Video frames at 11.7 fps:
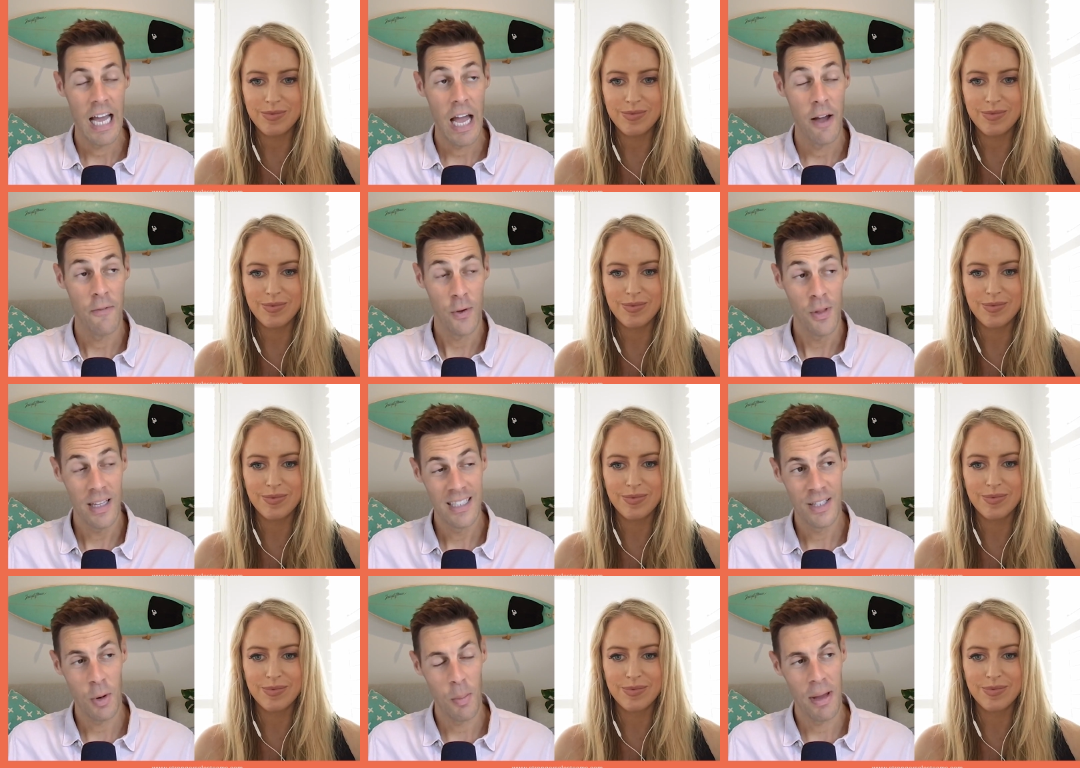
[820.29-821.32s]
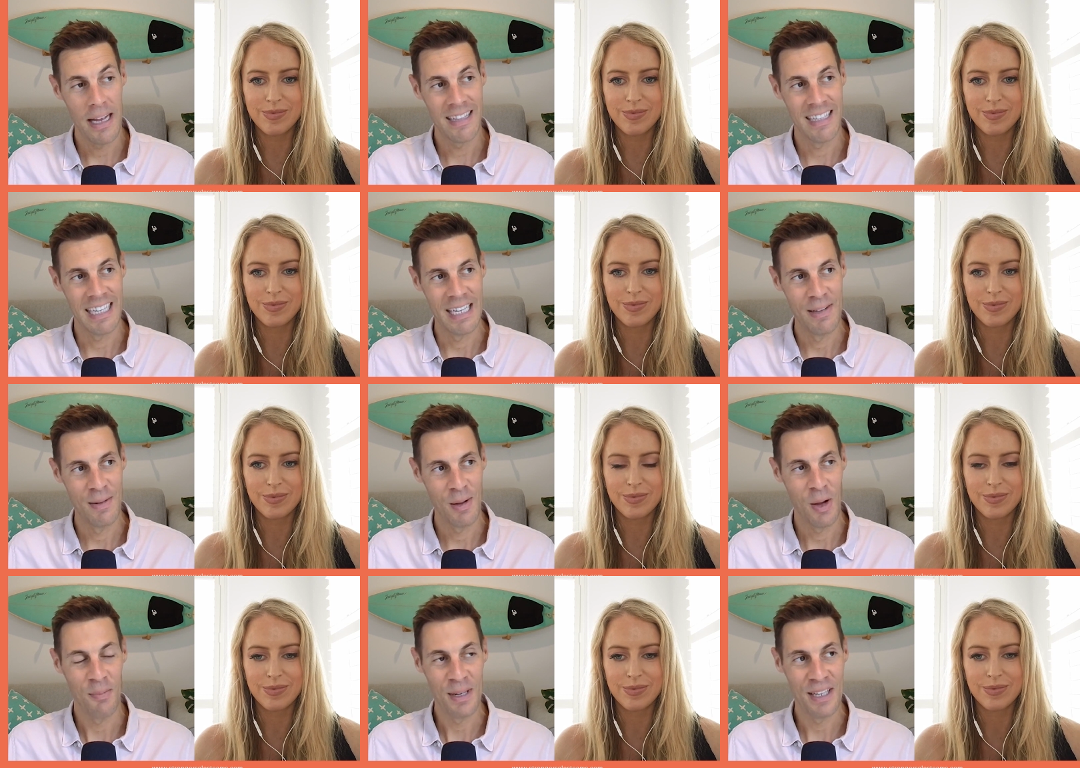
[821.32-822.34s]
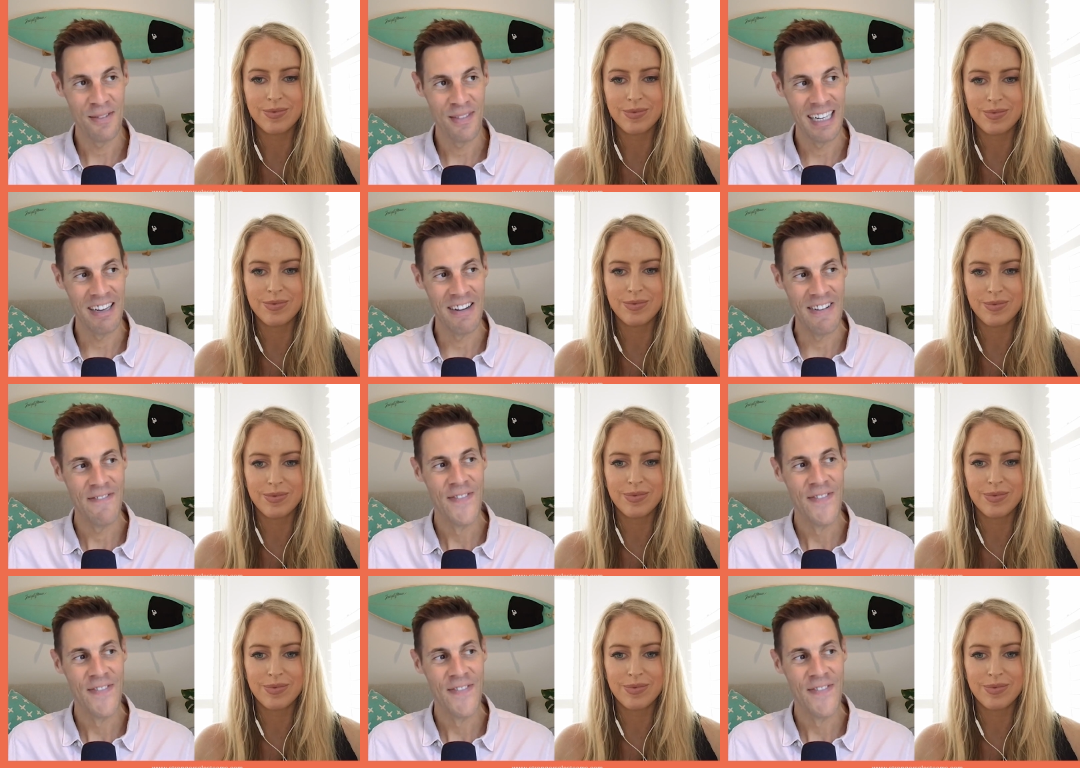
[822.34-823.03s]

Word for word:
Speaker 1: A few things to unpack there. I'm going to give that a go.